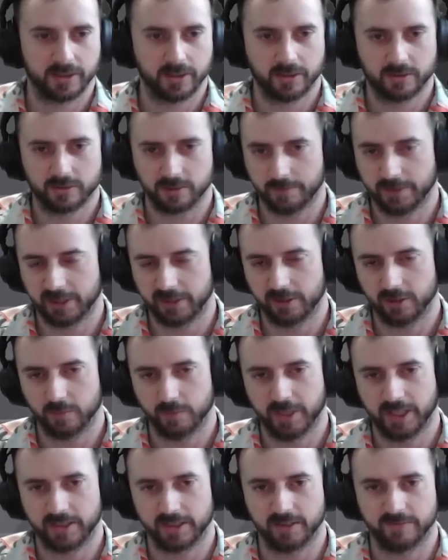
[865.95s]
So I'm going to go
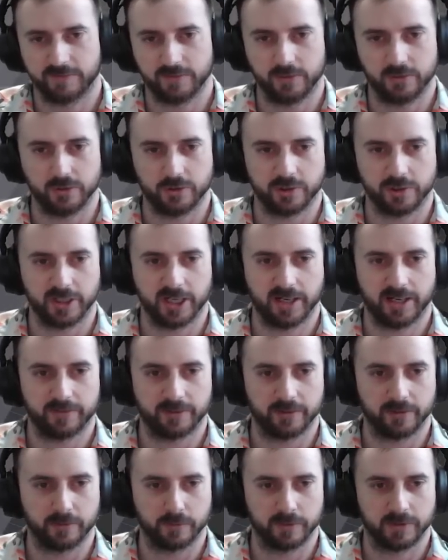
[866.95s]
back in Fusion
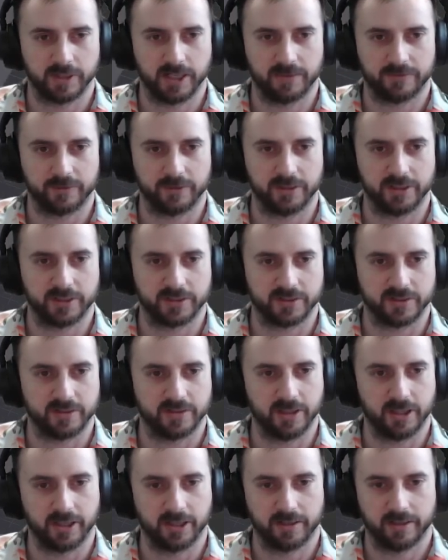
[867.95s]
after this is
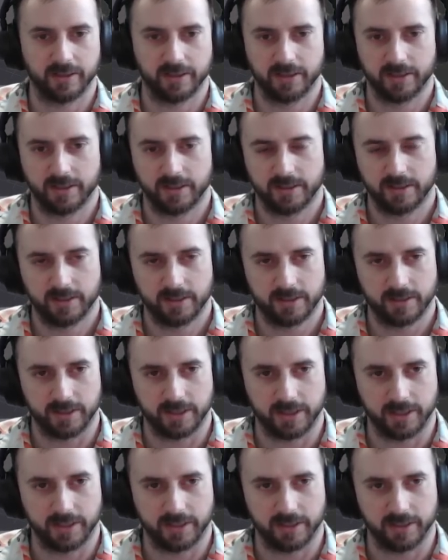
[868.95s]
done
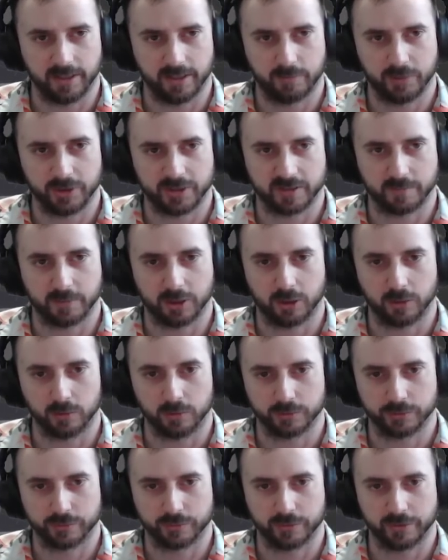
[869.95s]
and put some
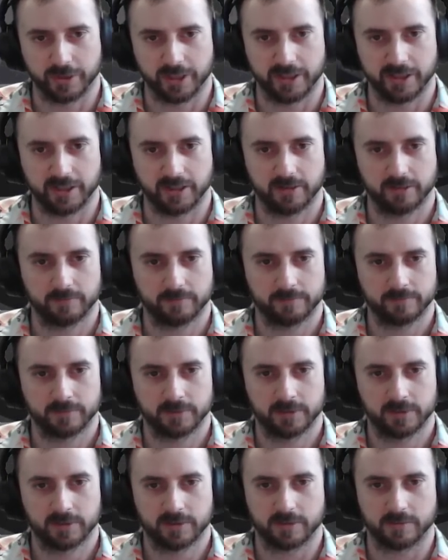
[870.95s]
holes through here,
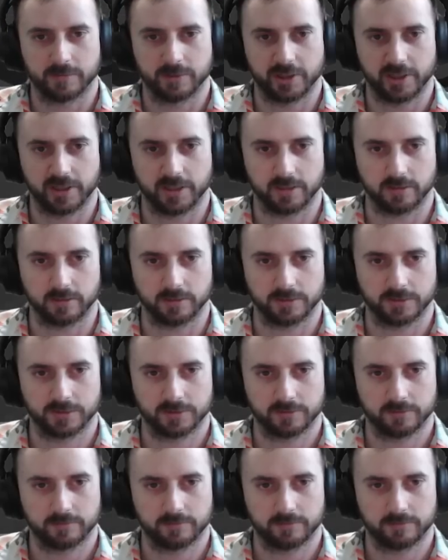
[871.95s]
some channels.